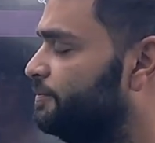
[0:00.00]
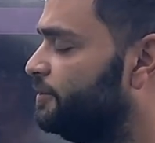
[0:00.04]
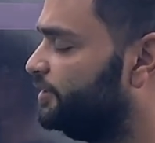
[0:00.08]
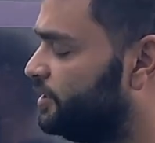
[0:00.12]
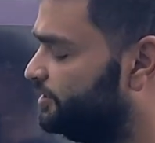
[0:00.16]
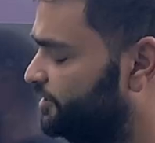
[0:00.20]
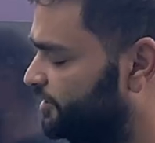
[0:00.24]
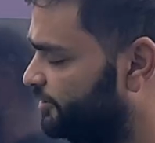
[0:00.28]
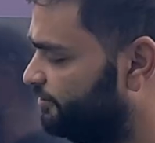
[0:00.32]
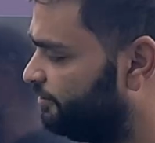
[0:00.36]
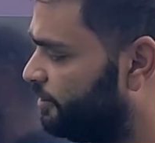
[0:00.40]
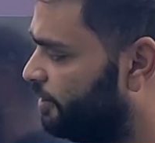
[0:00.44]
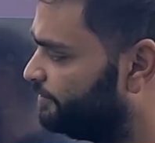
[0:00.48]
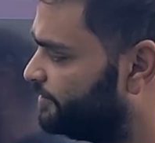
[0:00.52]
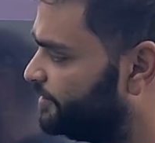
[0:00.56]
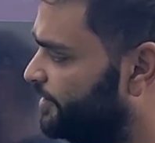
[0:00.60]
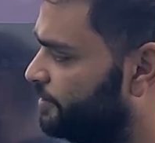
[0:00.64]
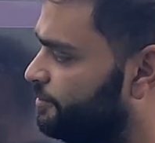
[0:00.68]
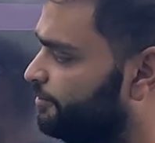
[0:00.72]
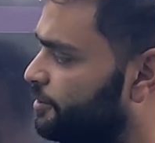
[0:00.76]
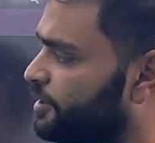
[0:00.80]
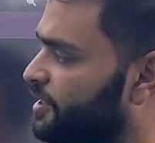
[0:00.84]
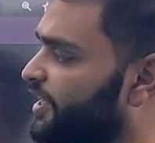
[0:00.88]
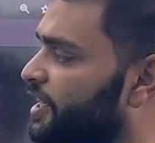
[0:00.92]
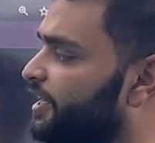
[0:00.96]
chief officer
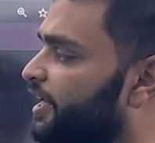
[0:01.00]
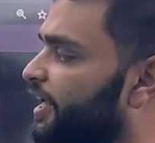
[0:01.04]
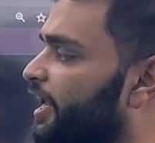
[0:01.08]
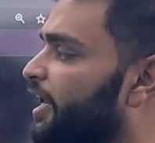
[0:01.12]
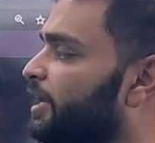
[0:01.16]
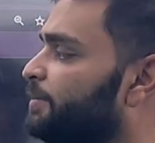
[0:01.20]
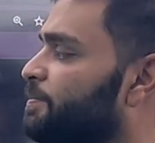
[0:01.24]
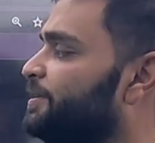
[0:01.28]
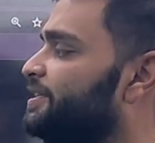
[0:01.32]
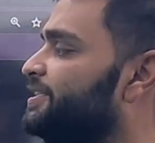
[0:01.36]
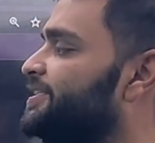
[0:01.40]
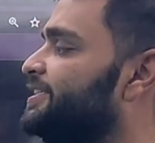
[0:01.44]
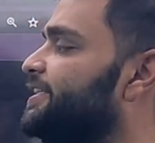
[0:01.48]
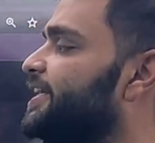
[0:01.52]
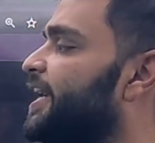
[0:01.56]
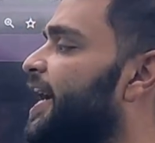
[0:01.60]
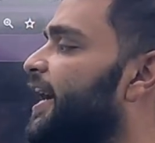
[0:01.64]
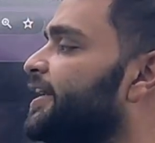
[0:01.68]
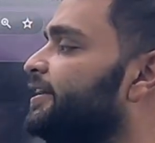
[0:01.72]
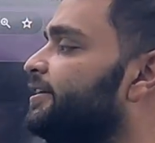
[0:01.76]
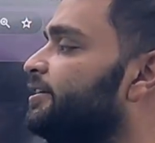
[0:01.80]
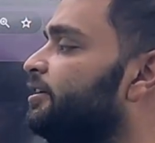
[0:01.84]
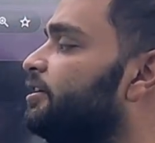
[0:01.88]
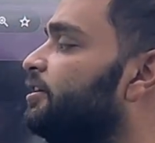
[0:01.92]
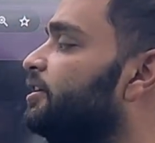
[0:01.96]
for their LPG
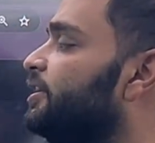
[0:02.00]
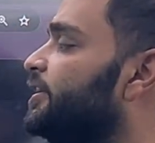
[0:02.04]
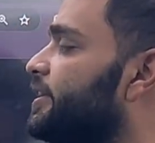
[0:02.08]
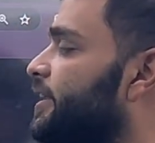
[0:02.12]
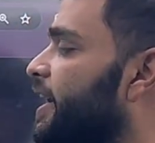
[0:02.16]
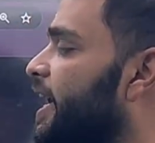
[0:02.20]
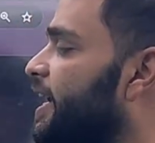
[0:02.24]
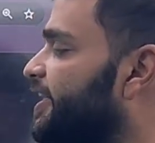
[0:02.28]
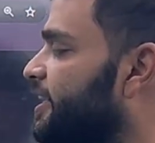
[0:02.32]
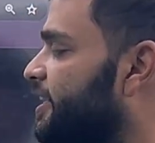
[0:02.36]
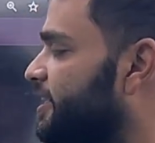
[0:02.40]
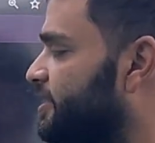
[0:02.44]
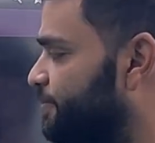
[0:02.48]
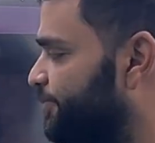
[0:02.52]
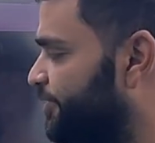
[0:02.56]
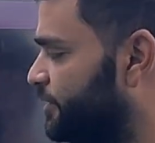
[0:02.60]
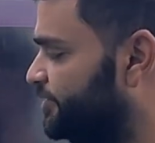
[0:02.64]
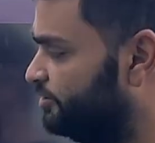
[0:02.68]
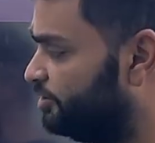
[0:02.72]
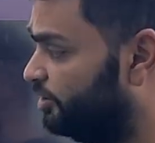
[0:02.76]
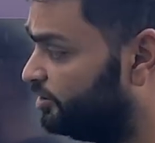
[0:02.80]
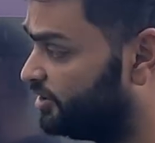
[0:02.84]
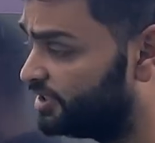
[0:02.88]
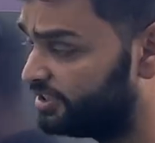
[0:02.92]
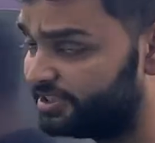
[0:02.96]
carrier. Rank
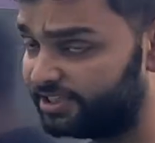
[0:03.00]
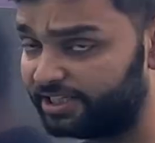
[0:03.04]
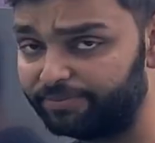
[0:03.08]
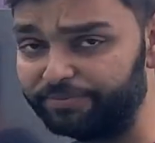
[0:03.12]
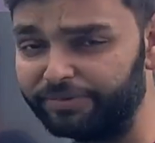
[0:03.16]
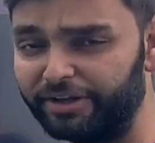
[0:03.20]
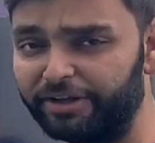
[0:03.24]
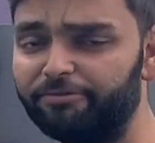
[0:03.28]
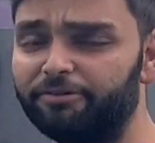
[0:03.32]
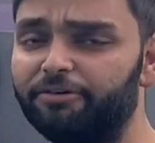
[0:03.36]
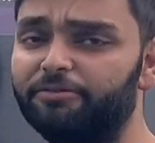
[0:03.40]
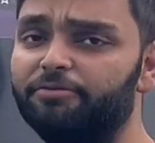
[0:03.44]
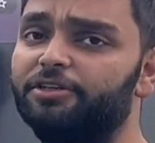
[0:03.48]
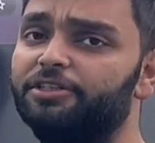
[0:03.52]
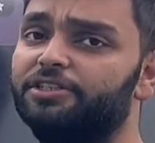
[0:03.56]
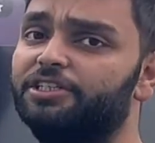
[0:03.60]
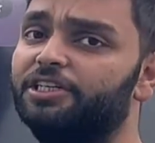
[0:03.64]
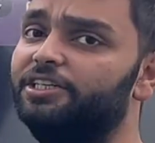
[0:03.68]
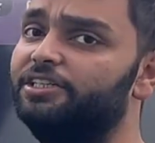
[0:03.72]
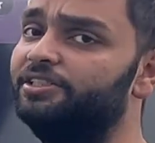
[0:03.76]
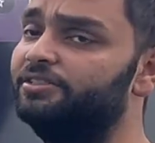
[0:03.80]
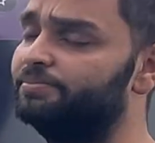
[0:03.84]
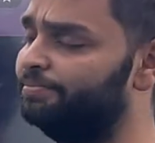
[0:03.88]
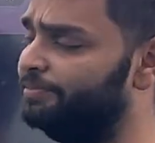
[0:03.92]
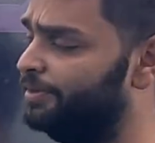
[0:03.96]
experience on the same type of vessel
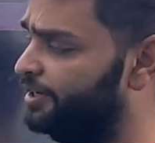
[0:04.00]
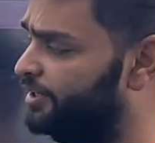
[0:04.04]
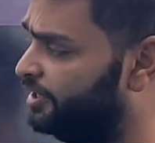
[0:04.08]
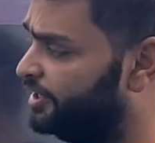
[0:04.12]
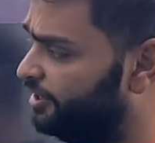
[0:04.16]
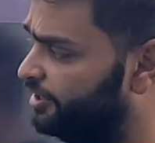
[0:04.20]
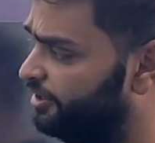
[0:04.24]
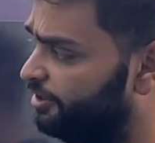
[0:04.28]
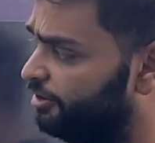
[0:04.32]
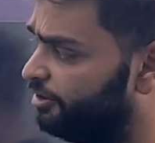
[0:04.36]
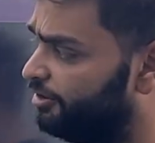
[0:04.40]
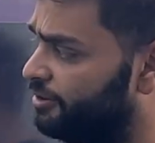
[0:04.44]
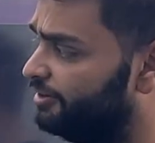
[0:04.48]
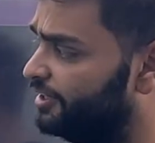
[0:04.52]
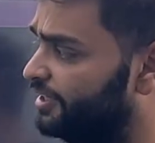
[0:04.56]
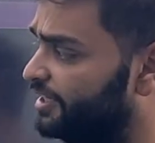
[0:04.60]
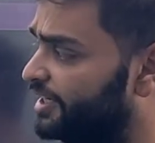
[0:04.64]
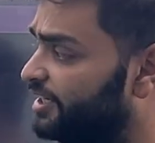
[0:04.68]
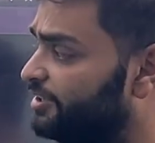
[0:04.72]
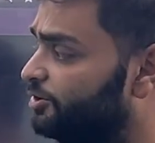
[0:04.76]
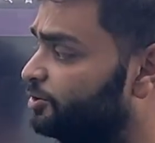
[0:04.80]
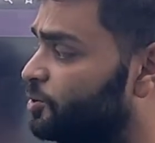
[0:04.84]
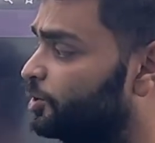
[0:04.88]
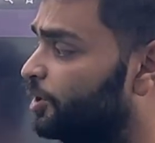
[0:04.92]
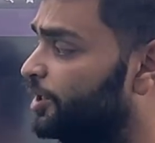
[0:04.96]
is mandatory over
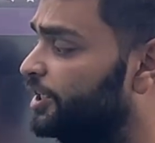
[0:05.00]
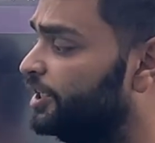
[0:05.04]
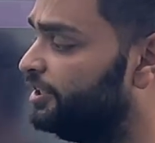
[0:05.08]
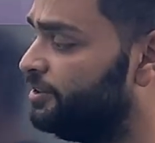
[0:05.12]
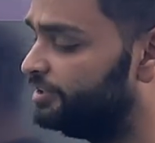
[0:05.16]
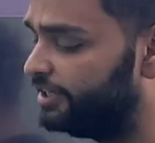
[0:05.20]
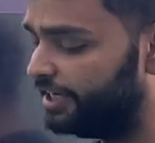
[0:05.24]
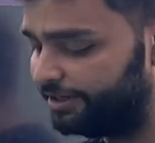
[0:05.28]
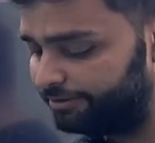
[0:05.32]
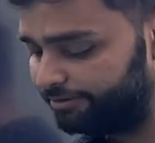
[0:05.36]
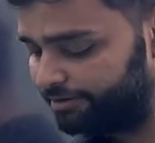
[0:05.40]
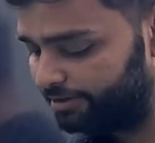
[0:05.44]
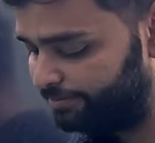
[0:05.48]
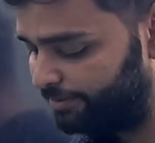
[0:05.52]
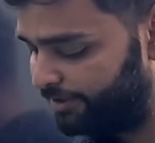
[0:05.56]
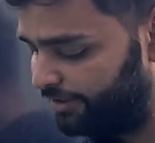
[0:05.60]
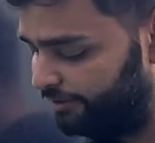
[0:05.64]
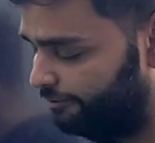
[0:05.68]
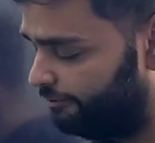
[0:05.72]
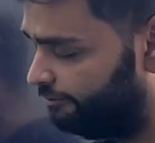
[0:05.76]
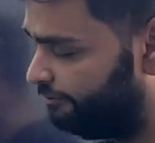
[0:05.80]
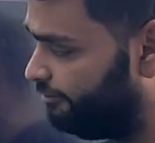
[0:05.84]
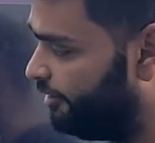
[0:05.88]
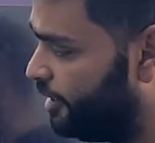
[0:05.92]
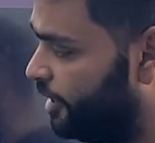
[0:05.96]
here. Joining date will be
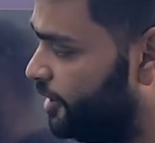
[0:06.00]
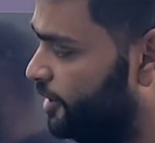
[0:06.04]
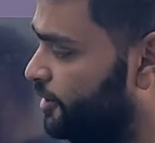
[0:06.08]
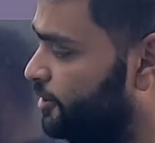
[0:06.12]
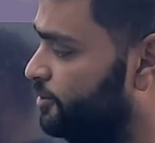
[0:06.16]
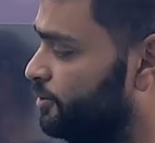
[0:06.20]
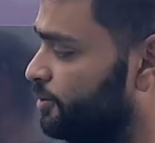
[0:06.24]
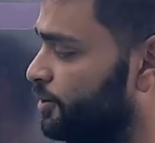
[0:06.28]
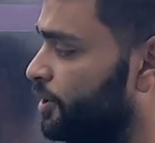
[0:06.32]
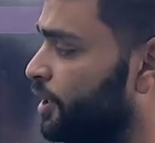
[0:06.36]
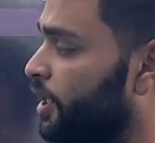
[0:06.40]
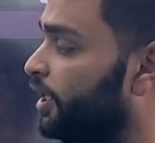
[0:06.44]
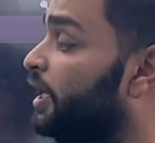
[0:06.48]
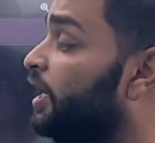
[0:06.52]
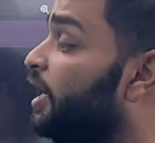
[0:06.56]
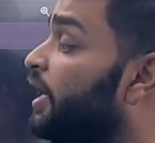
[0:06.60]
very soon.